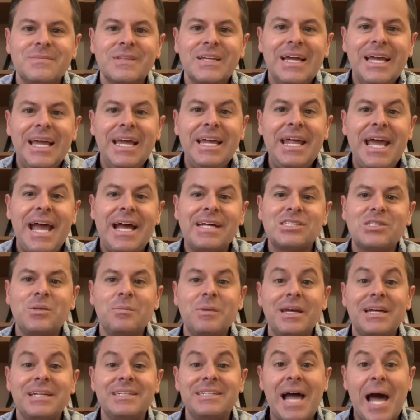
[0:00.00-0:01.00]
It has to be
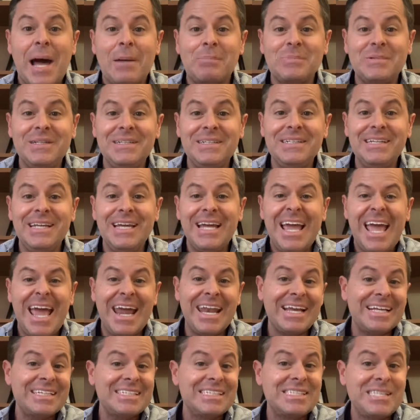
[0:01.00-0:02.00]
adopted and
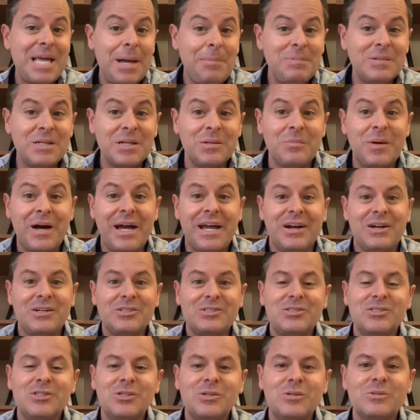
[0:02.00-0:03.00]
accepted by our
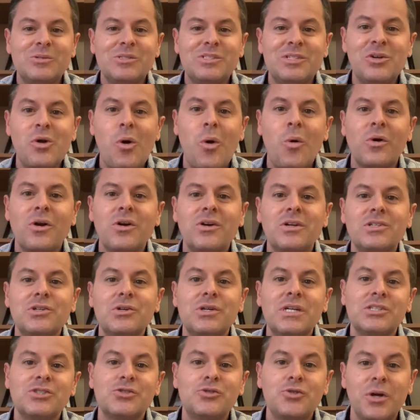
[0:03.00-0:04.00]
students in order to
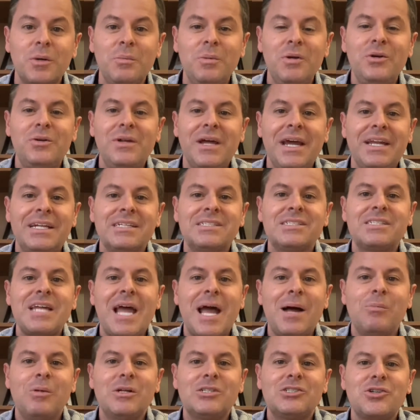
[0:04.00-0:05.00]
contribute and
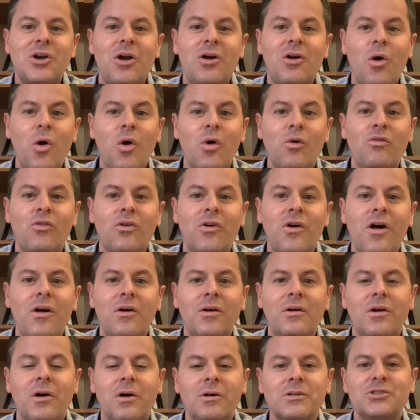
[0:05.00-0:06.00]
establish our overall
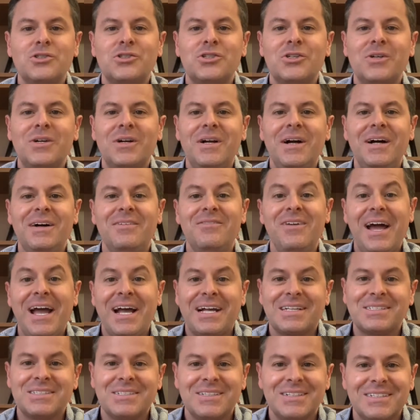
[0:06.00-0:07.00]
culture of
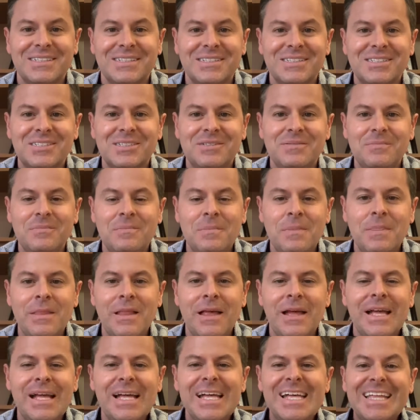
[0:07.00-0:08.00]
excellence.
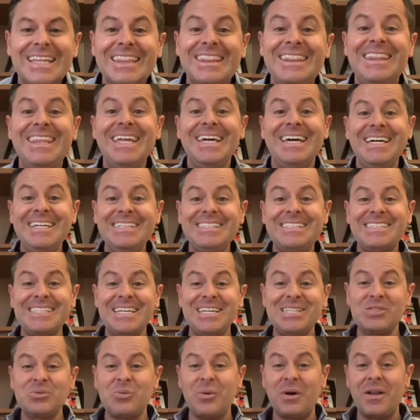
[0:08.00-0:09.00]
This
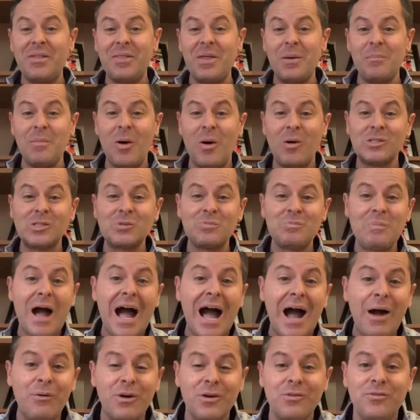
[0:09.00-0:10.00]
is one of the most
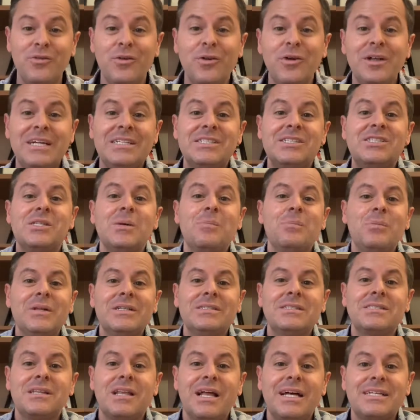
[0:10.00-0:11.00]
powerful and
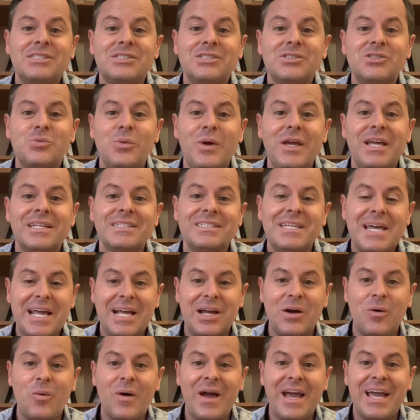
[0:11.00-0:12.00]
simplest lessons we can take
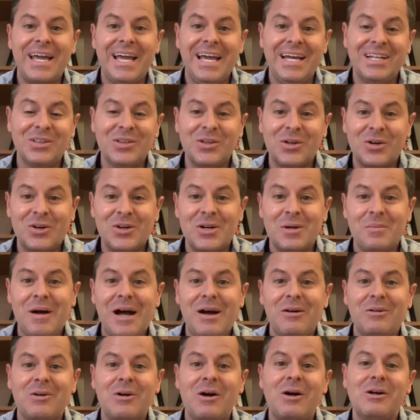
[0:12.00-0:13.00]
away and learn
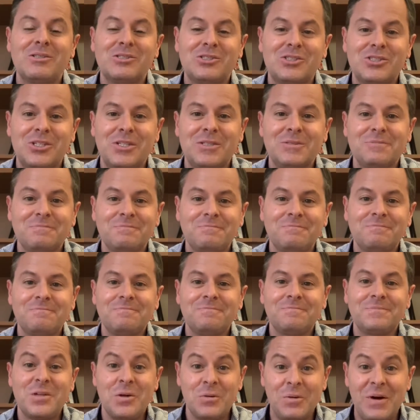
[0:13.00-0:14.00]
about culture.
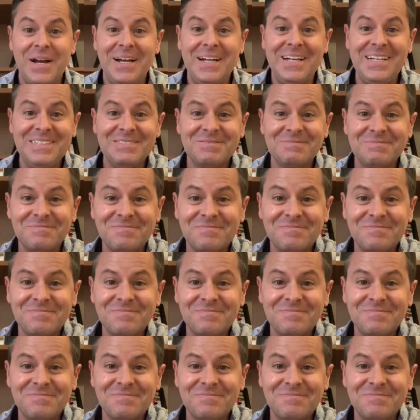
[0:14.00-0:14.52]
You ready?